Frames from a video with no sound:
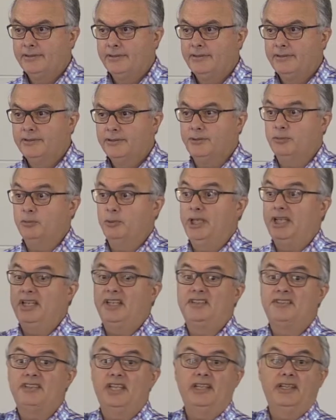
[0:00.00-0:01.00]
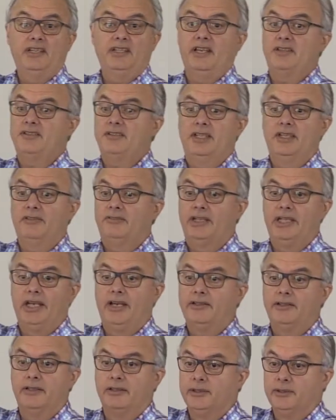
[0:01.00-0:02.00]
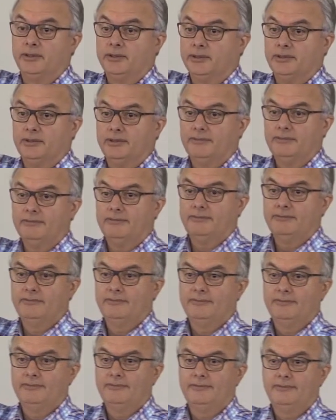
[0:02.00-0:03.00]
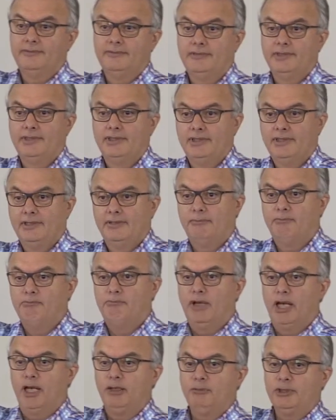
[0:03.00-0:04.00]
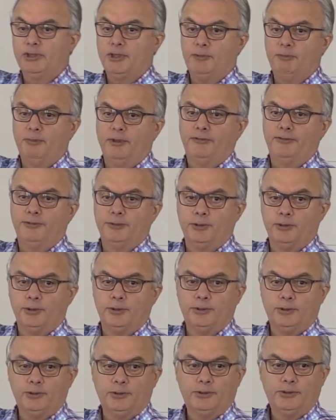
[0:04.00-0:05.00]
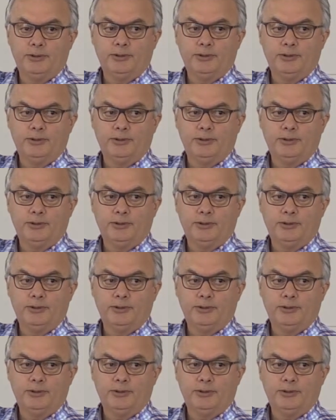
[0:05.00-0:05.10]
Swears that he doesn't even know the Lord. Moments before